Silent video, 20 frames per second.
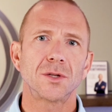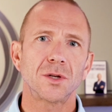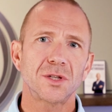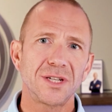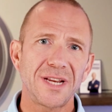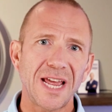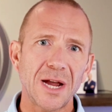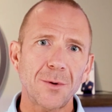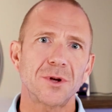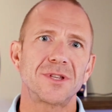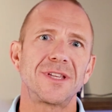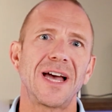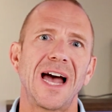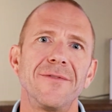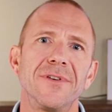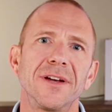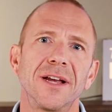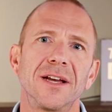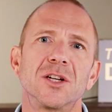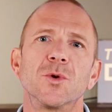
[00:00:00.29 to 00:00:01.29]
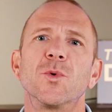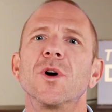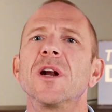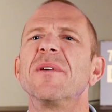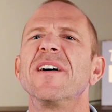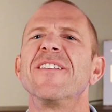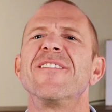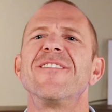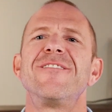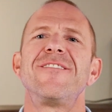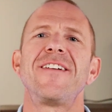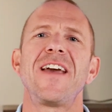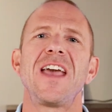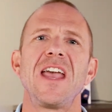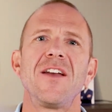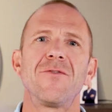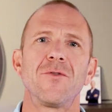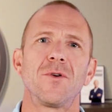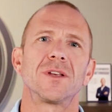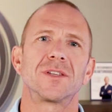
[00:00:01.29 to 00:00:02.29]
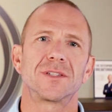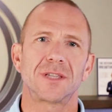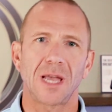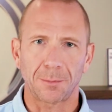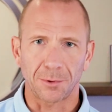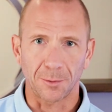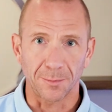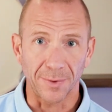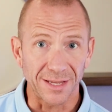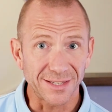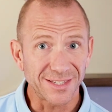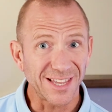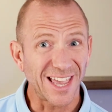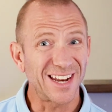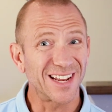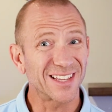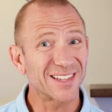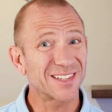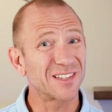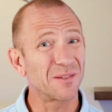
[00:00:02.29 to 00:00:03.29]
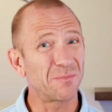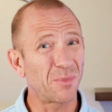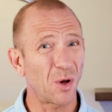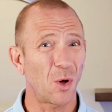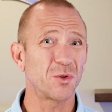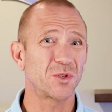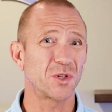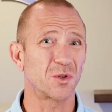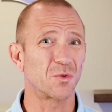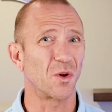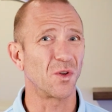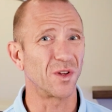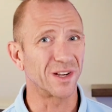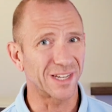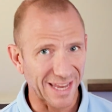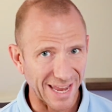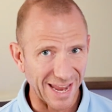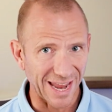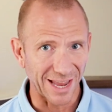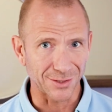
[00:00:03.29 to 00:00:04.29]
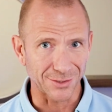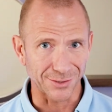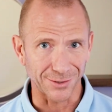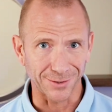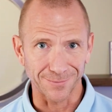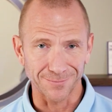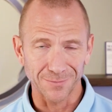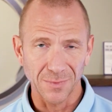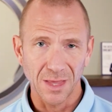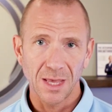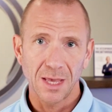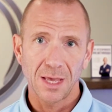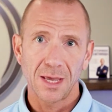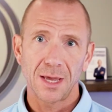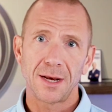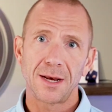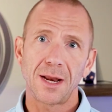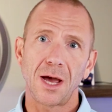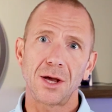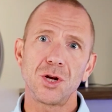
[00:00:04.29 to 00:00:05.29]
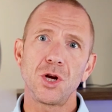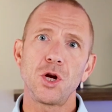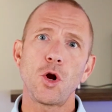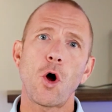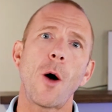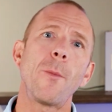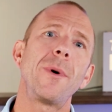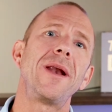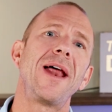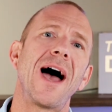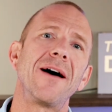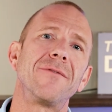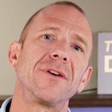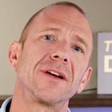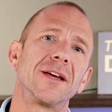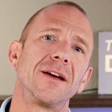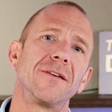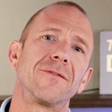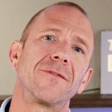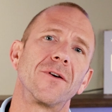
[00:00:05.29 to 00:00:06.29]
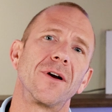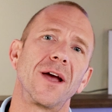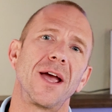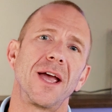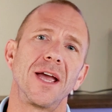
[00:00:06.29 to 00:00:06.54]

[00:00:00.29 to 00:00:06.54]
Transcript: So today we're diving into one of my favorite supplements and its supposed role in cancer. Now, you know I'm an advocate for